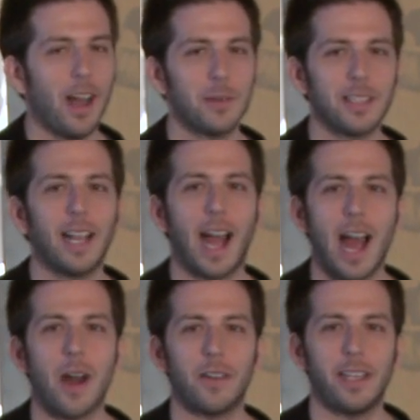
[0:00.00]
I was like,
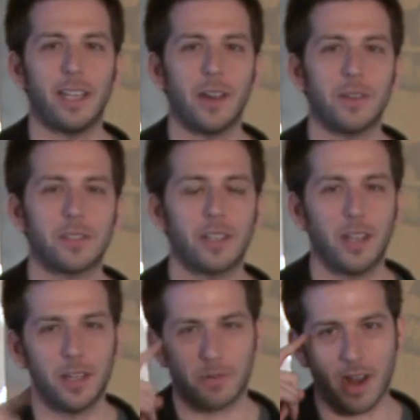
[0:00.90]
how? He goes,
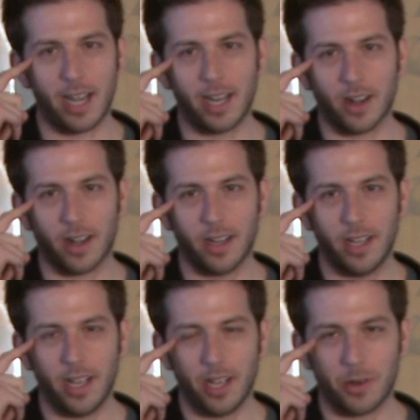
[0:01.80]
right here.
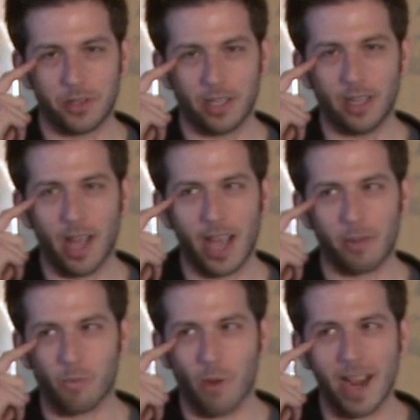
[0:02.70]
There's a
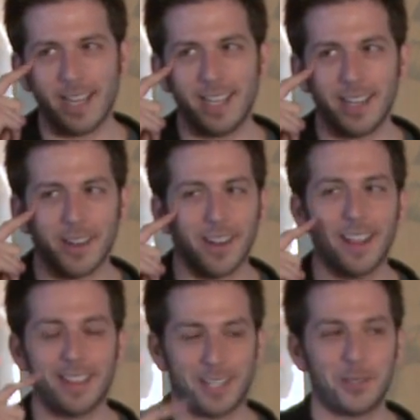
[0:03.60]
line right here
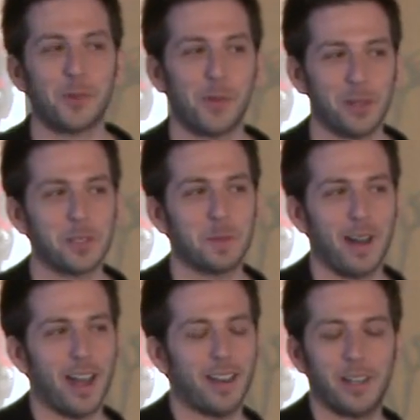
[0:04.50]
that's your real
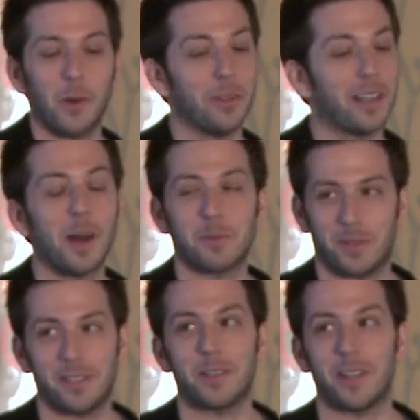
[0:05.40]
smile, and it only comes
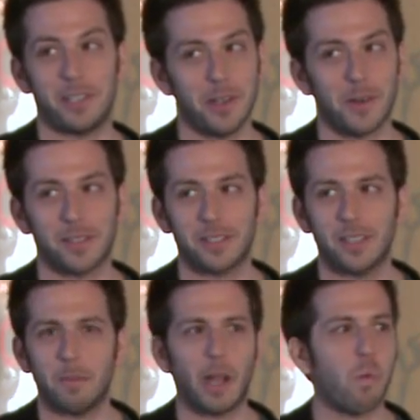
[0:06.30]
with the dirty jokes.
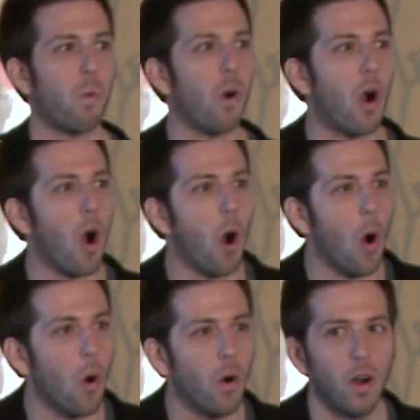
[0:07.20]
I'm like, whoa.